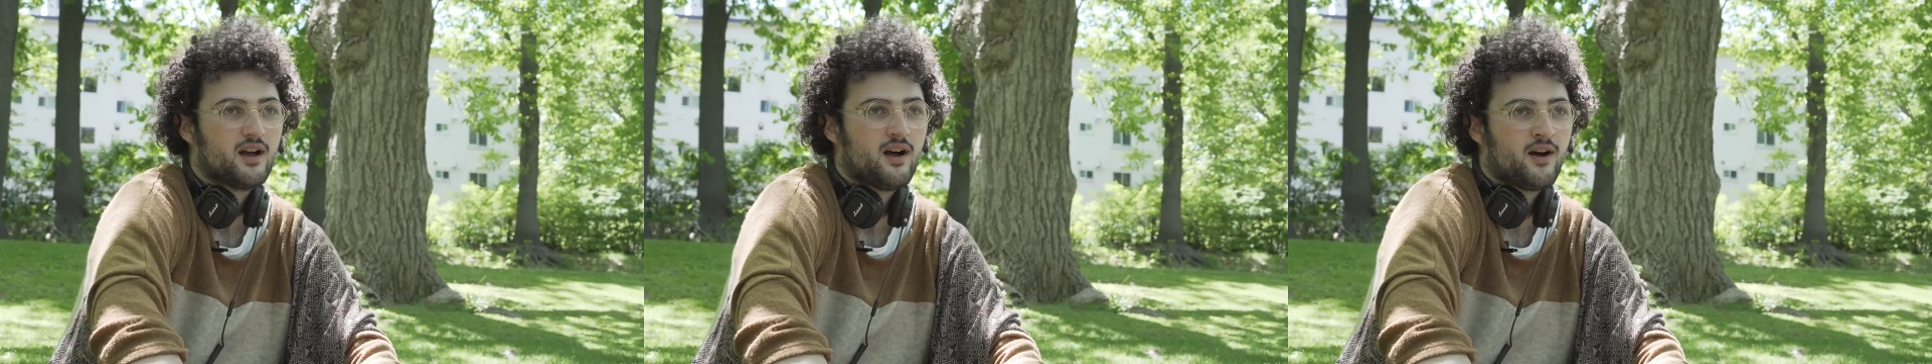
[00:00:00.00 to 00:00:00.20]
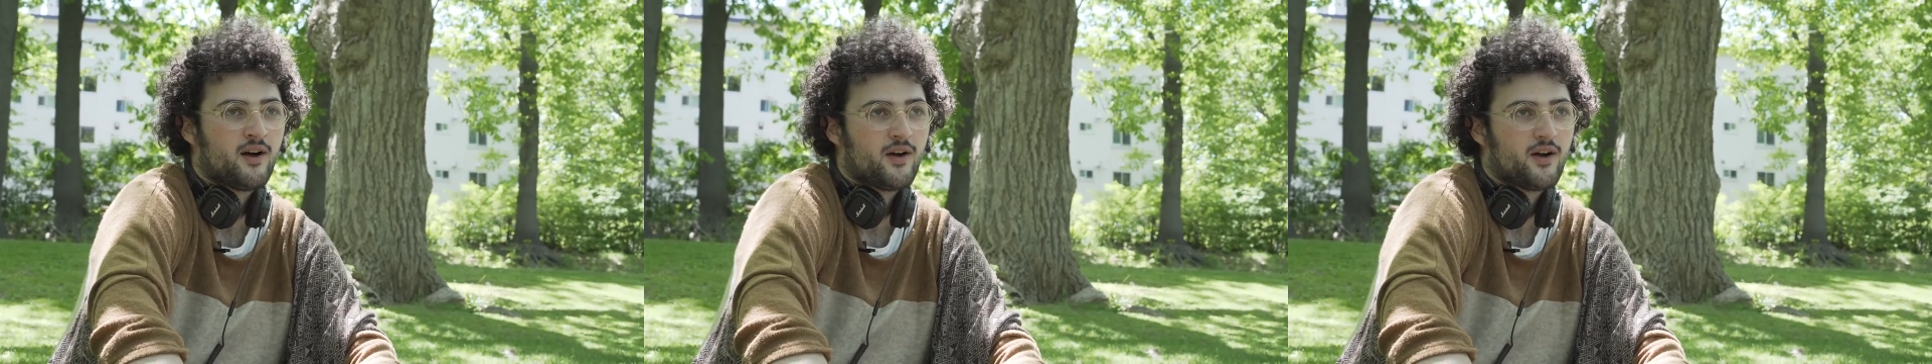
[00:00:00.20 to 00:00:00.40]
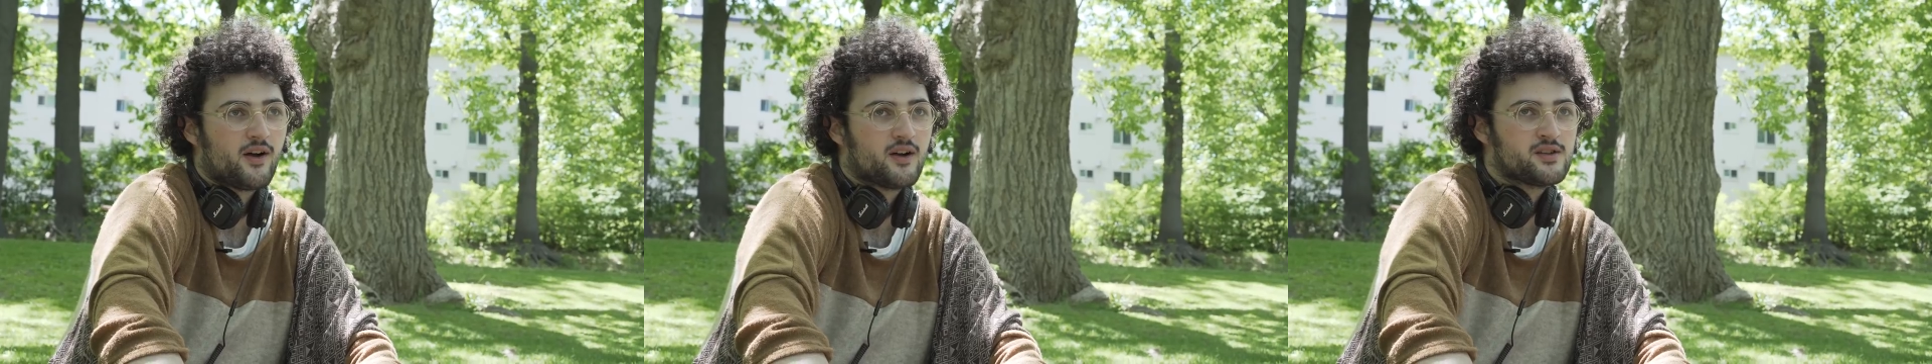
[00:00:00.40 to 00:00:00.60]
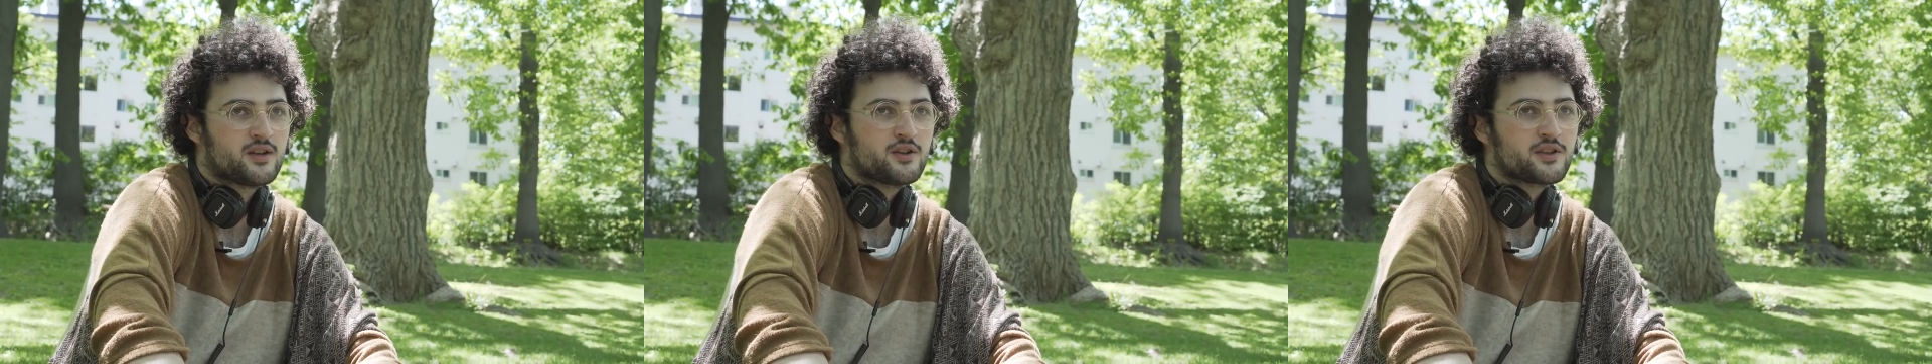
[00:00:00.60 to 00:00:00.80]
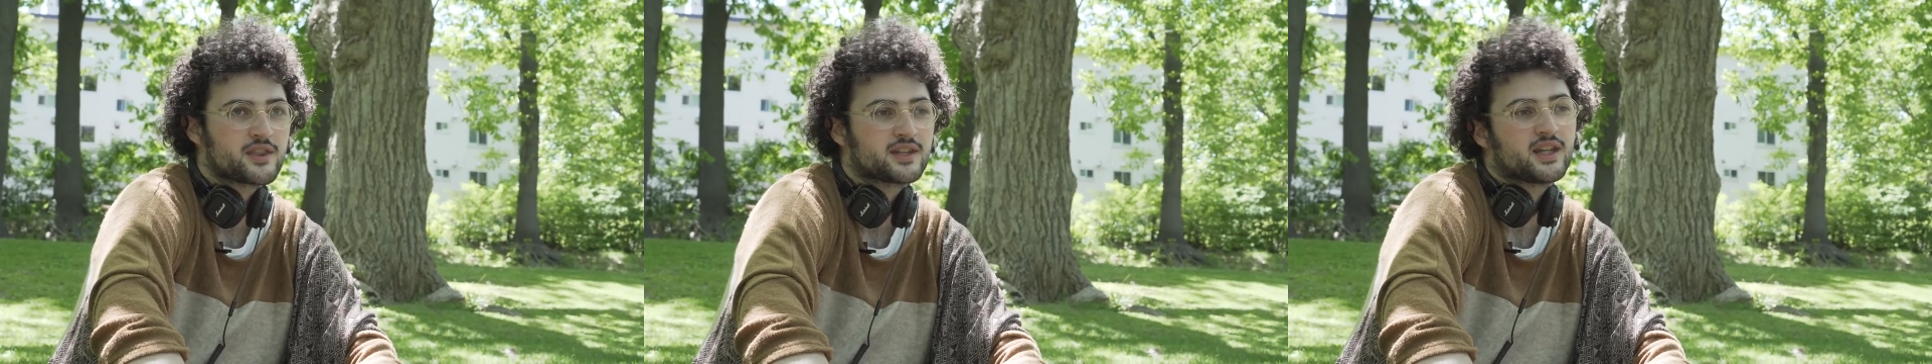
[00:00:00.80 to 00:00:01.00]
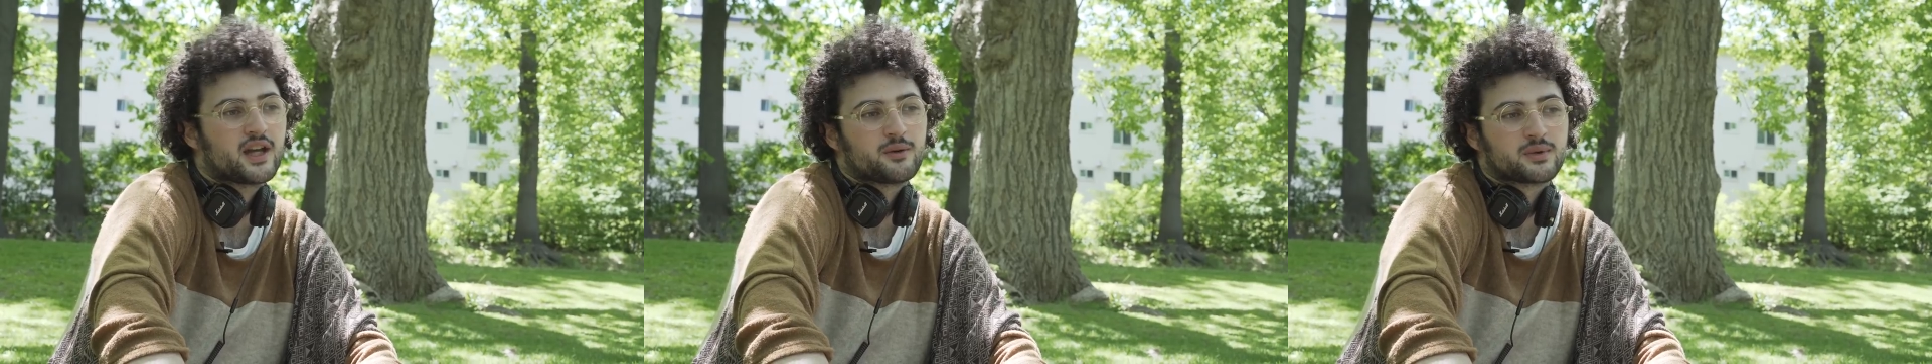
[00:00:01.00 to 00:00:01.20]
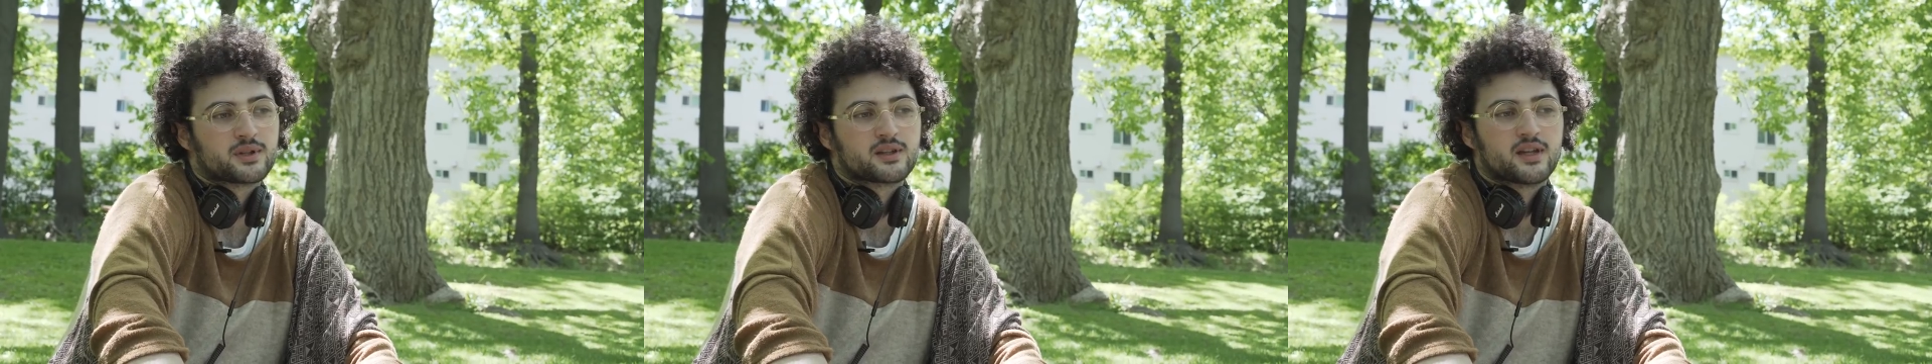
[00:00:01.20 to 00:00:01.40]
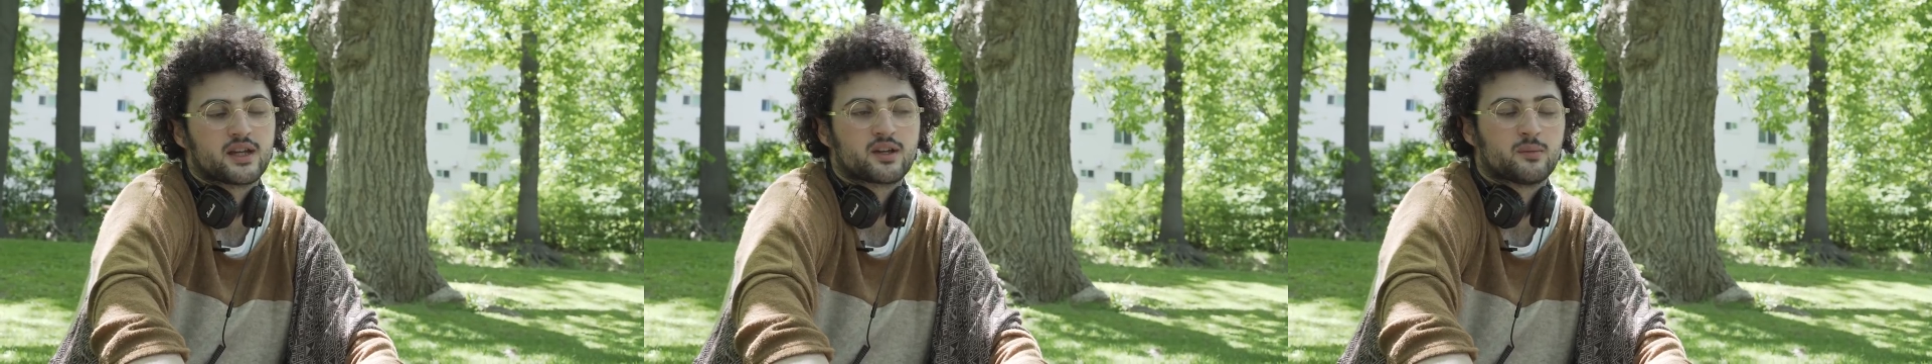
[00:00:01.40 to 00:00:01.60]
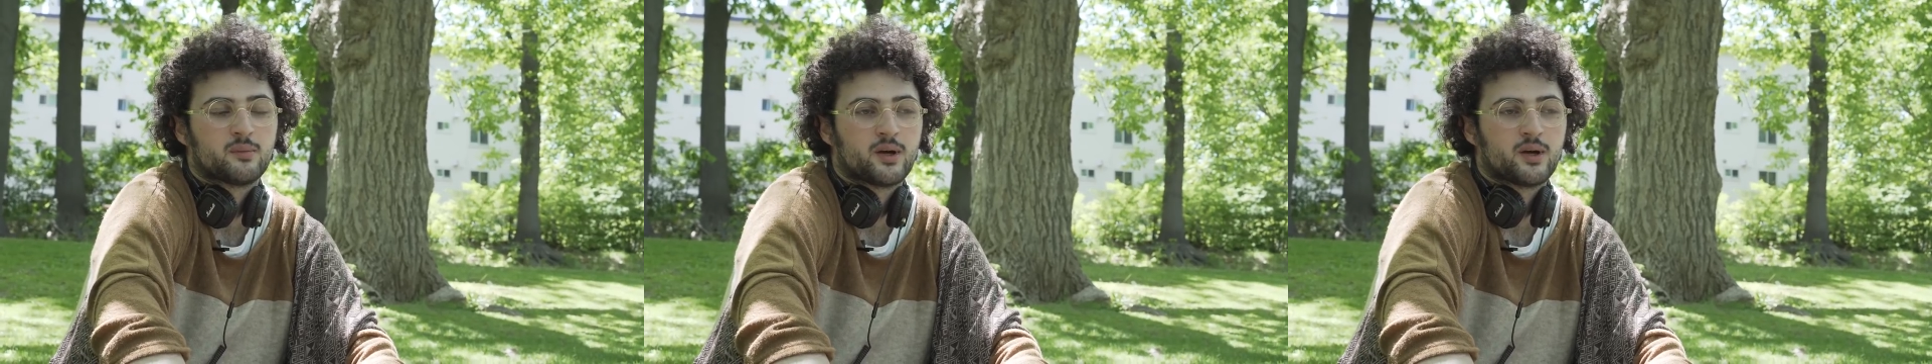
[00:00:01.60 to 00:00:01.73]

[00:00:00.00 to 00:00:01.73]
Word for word: Uh, another thing that I really like